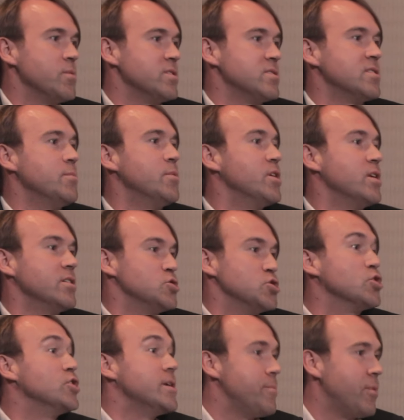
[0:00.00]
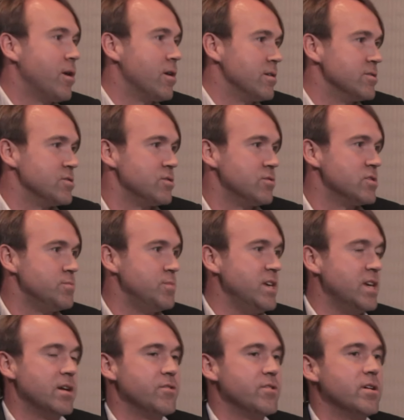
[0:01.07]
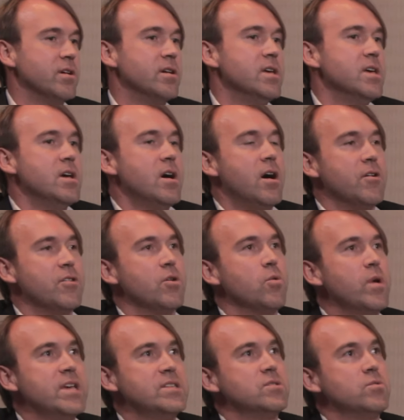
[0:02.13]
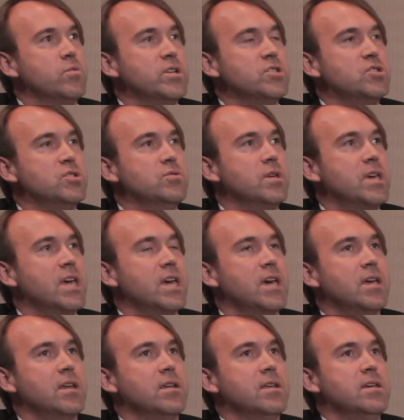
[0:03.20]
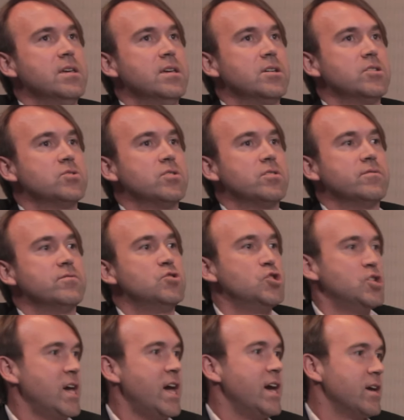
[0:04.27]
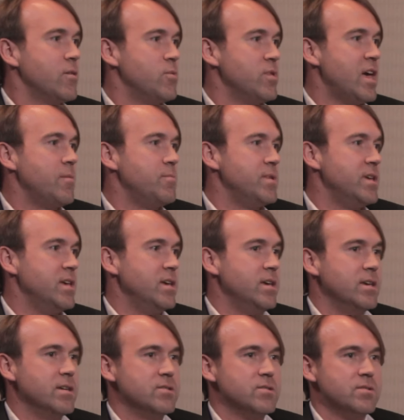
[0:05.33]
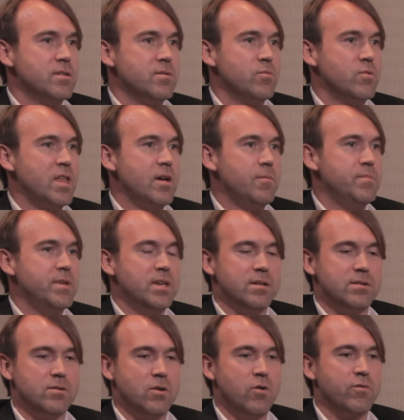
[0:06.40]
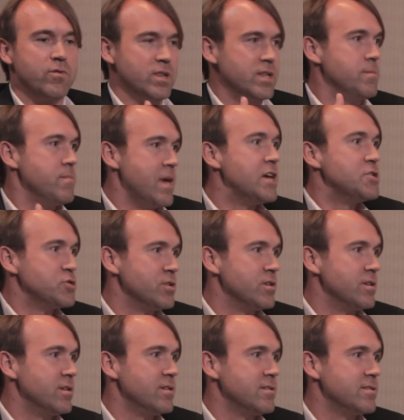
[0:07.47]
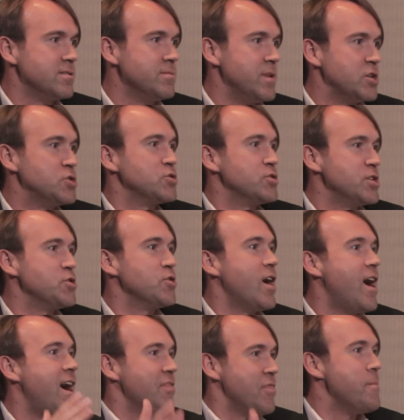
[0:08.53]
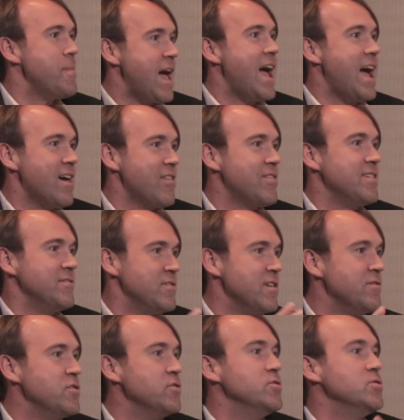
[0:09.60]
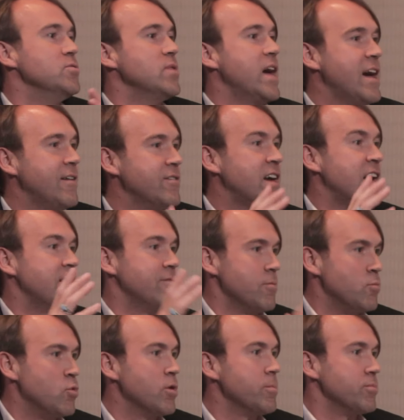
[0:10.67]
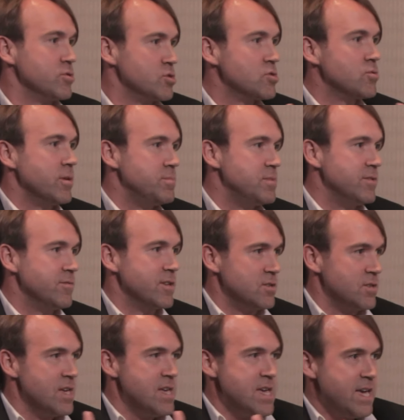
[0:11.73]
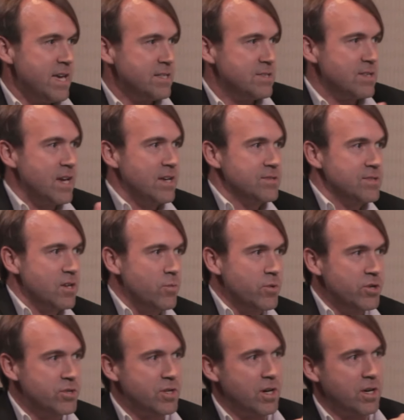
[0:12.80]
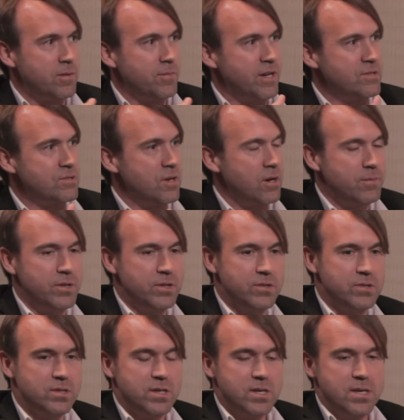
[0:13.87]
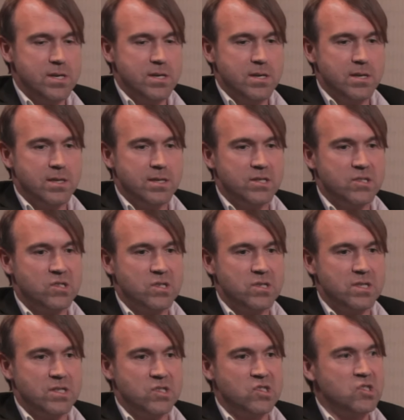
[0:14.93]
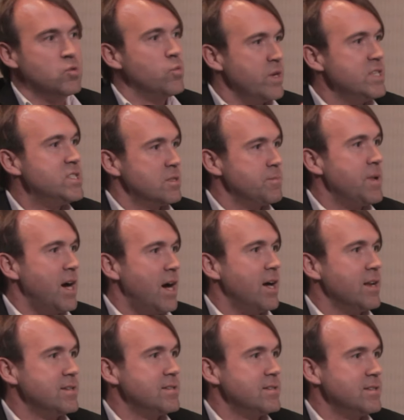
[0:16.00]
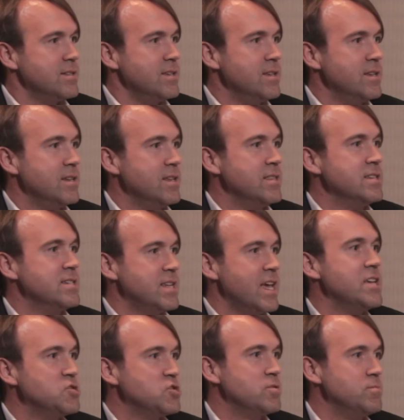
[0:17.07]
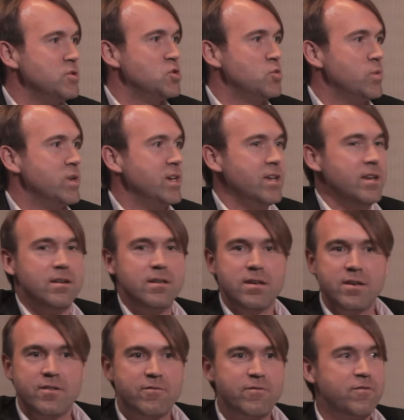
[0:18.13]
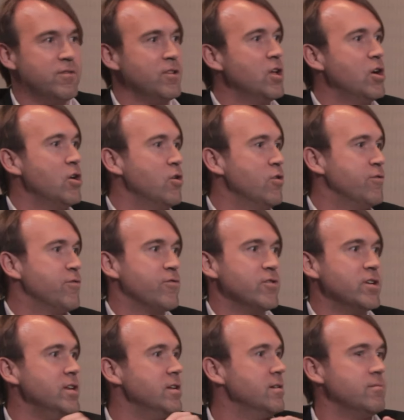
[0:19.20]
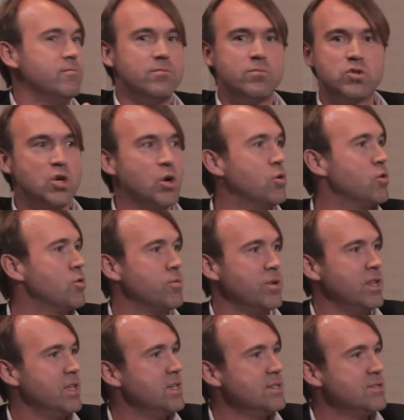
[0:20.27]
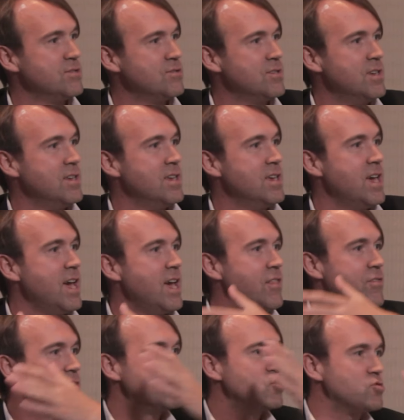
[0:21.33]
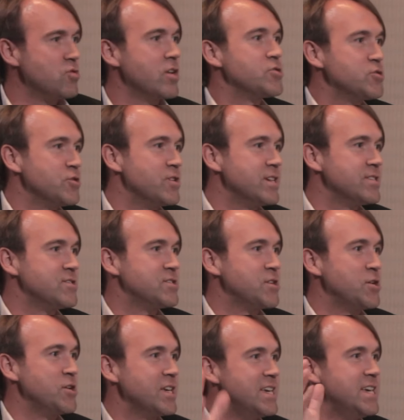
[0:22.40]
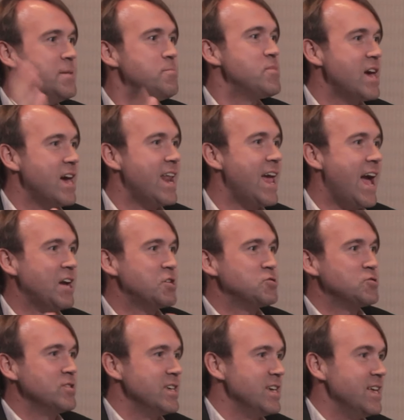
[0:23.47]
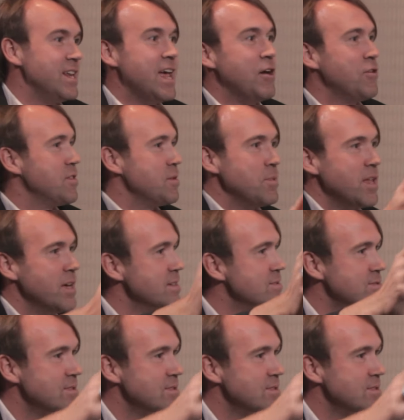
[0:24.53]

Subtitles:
someone, a journey partner, so to speak, are there ways in which you can sort of check without being overly measured to make sure that you're on the path if you do have kind of a more prescriptive, because it sounds like what you're talking about is almost this sweet spot in the tension between flow, freedom, total release, and the structure necessary to keep that actually in a healthy place.